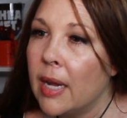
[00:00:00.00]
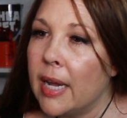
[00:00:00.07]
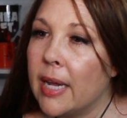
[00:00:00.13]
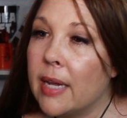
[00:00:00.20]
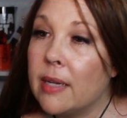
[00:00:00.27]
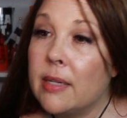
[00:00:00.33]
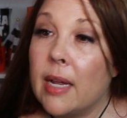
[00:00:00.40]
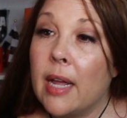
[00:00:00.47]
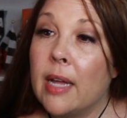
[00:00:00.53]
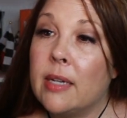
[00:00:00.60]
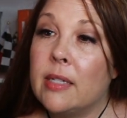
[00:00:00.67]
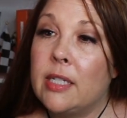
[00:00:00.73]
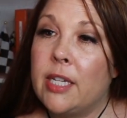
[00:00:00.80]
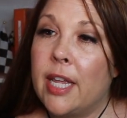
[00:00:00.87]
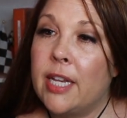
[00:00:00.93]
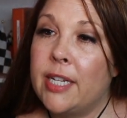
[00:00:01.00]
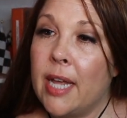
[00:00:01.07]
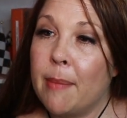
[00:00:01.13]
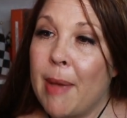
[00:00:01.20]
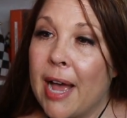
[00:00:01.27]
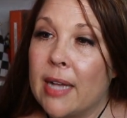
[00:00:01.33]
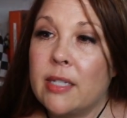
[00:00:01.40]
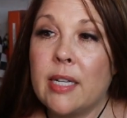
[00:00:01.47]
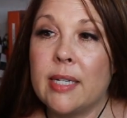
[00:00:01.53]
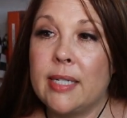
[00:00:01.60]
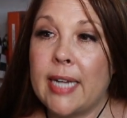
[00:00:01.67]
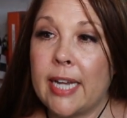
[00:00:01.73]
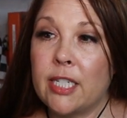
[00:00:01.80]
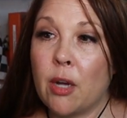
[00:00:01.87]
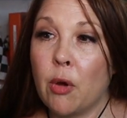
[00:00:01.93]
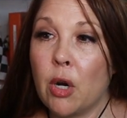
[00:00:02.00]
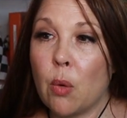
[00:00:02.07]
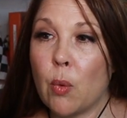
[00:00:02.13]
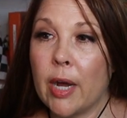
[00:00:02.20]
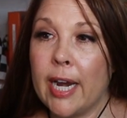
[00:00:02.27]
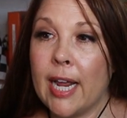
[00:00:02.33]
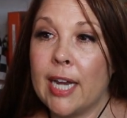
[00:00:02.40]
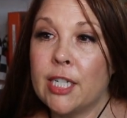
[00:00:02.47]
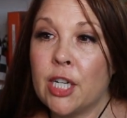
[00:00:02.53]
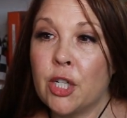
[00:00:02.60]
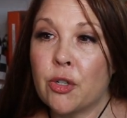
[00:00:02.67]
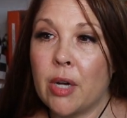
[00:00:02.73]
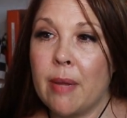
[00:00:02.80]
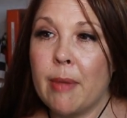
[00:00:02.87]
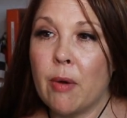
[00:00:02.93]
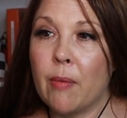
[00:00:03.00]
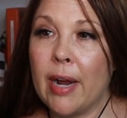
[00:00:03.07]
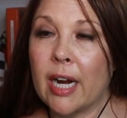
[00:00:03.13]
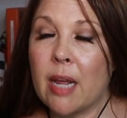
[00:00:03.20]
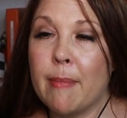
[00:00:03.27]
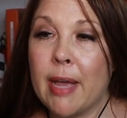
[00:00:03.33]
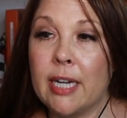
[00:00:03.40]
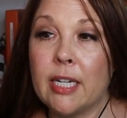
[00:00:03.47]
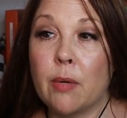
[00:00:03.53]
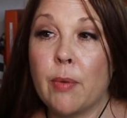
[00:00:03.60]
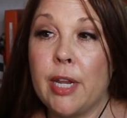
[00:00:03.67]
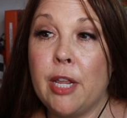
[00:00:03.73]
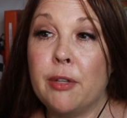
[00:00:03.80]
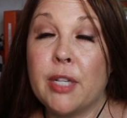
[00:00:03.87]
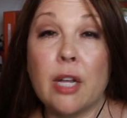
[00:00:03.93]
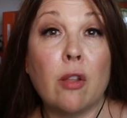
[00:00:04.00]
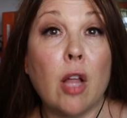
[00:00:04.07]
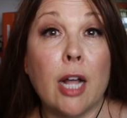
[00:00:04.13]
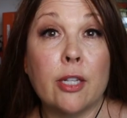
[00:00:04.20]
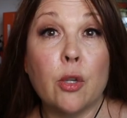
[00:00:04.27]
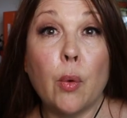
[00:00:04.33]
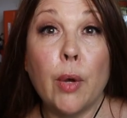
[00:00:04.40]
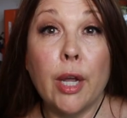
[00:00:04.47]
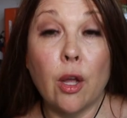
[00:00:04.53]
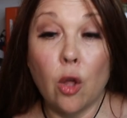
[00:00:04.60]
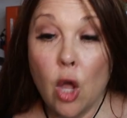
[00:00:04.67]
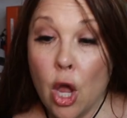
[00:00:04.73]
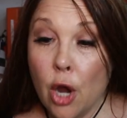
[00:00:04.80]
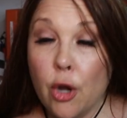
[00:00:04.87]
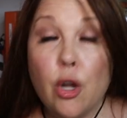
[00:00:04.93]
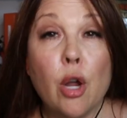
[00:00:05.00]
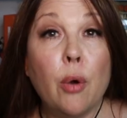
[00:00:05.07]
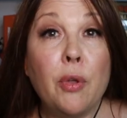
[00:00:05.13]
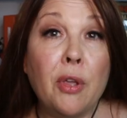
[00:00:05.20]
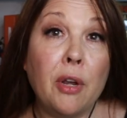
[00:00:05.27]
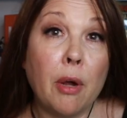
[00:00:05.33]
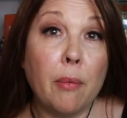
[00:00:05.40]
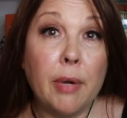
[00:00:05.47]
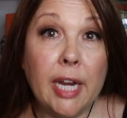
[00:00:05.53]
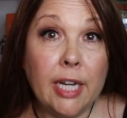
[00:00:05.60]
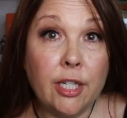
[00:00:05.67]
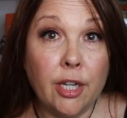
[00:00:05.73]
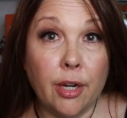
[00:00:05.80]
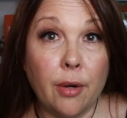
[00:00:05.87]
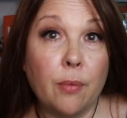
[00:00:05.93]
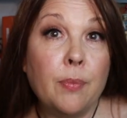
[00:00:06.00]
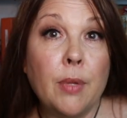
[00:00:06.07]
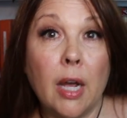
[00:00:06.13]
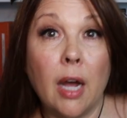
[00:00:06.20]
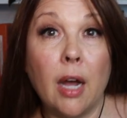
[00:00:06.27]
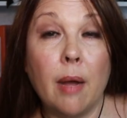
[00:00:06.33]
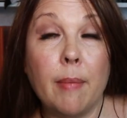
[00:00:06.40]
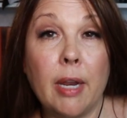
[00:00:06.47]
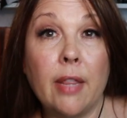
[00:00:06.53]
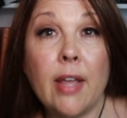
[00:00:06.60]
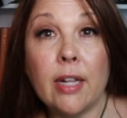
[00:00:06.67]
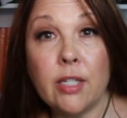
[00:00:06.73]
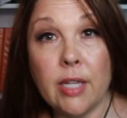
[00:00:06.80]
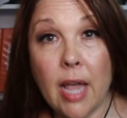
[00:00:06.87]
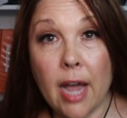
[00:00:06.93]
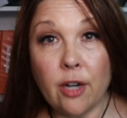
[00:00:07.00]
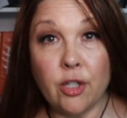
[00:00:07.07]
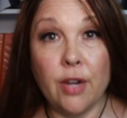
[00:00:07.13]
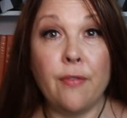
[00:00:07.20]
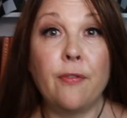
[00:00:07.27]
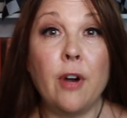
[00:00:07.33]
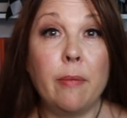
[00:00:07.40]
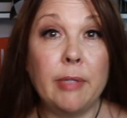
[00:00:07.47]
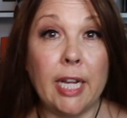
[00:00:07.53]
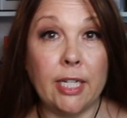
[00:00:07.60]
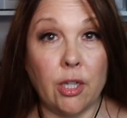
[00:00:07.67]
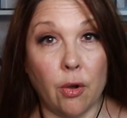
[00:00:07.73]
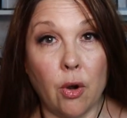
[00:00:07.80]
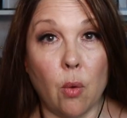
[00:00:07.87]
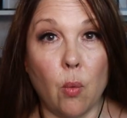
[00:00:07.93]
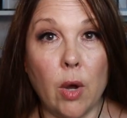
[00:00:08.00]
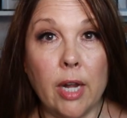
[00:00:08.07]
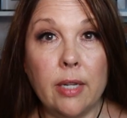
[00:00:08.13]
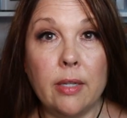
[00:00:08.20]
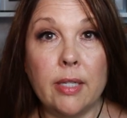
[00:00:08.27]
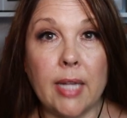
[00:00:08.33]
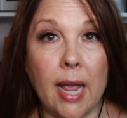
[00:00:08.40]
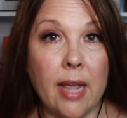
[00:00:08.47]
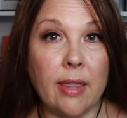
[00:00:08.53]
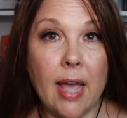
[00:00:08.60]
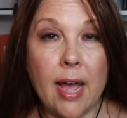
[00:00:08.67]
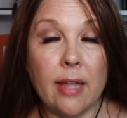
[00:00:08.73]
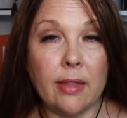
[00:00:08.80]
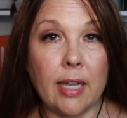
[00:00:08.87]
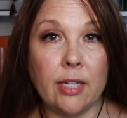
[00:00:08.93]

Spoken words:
And Tim asks, is Daytona 1 engine treatment recommended when using Klotz oil? No, you don't need to. And that's actually from Daytona 1 saying that.